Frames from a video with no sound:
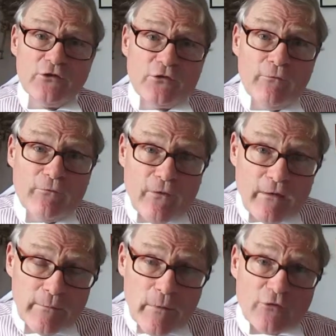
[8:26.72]

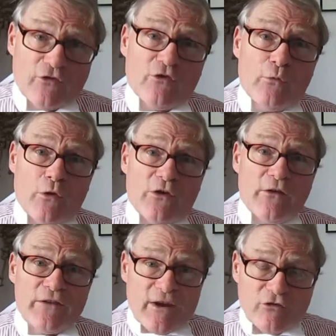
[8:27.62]
very much to what
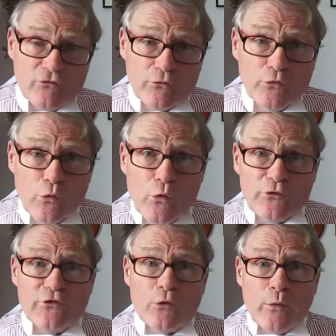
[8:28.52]
our national
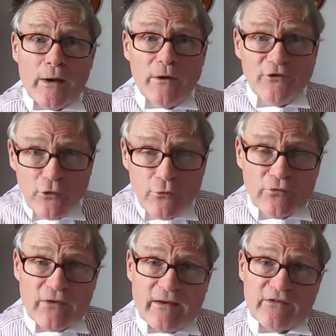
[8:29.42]
laws and the way we do
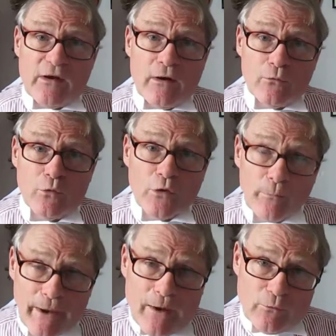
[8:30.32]
things are all
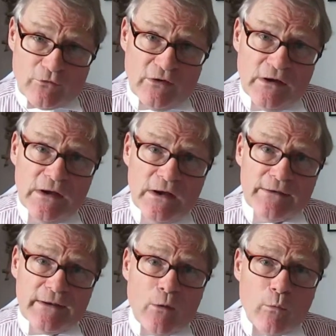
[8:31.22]
about.
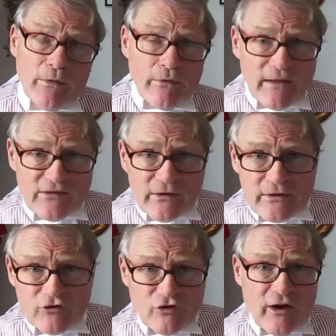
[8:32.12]
Now, whether that's going
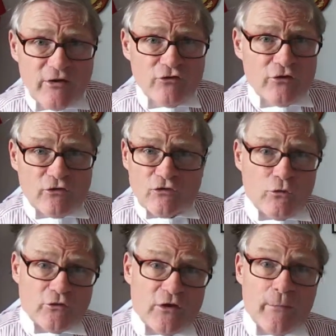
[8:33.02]
to change in the
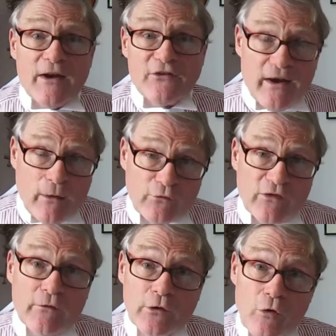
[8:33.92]
short term, I doubt.
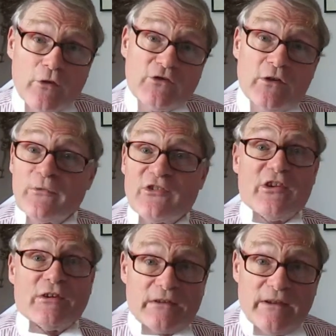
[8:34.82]
In the longer term,
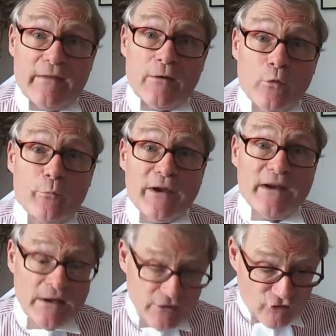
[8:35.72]
certainly there will be
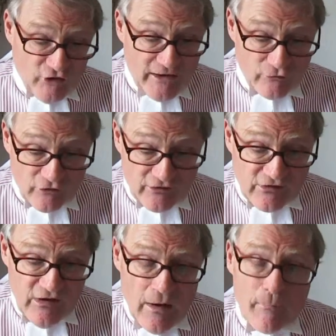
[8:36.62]

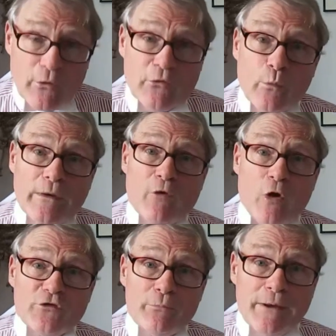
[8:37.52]
changes. But we've
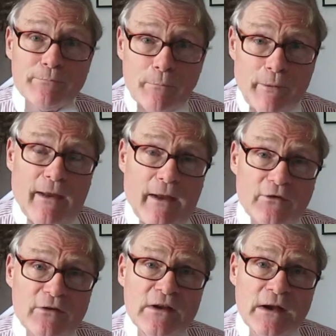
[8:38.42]
got to be
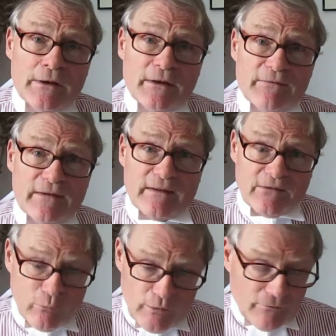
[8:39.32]
prepared. And I think
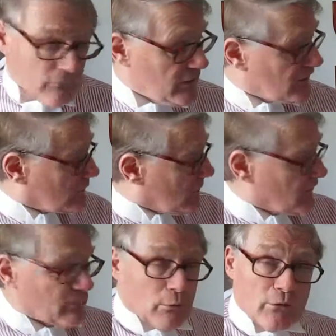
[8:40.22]
that's one of the reasons why
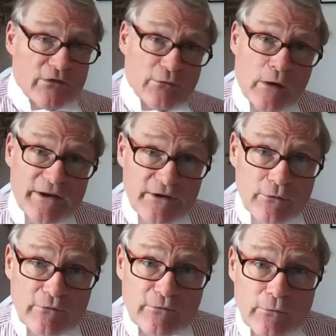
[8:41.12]
this book is quite
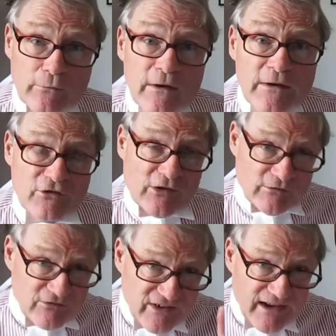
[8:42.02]
useful,
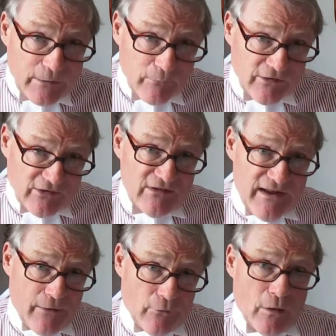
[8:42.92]
just dealing with this
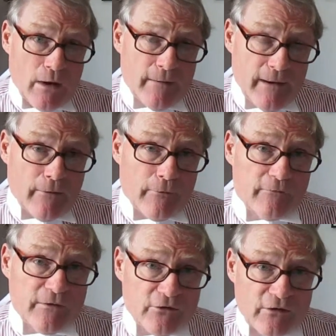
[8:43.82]
narrower area
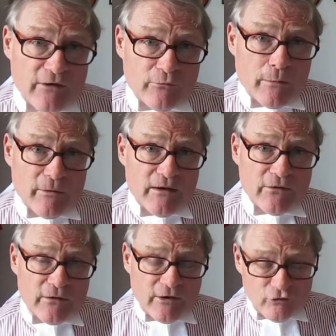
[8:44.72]
of international, public
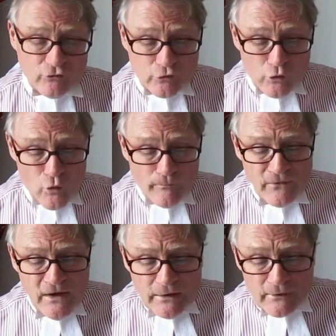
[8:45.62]
international law.
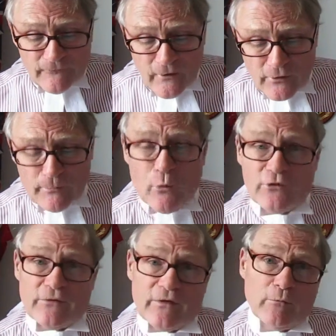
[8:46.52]
The further
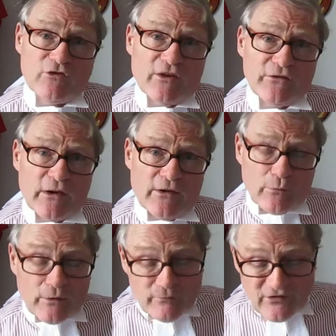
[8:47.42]
point, I think, which underlines
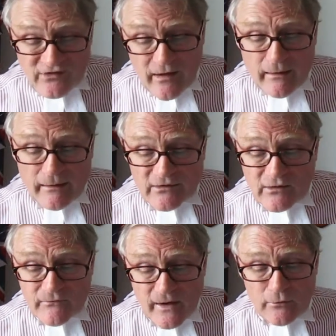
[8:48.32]
what I'm saying, is
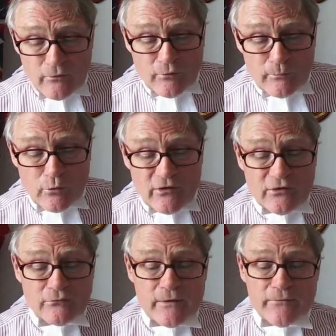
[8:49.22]
the value of the book is
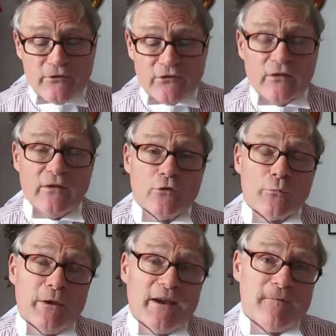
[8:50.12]
the reference to the
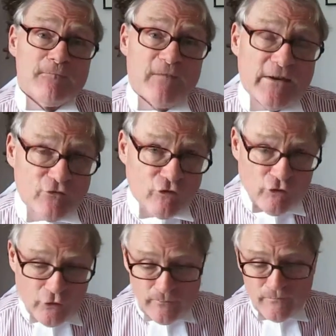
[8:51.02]
European
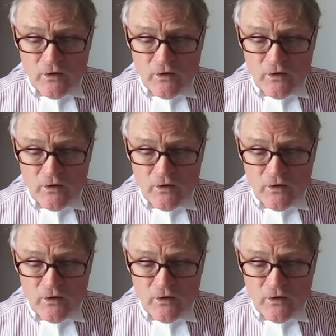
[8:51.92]
Convention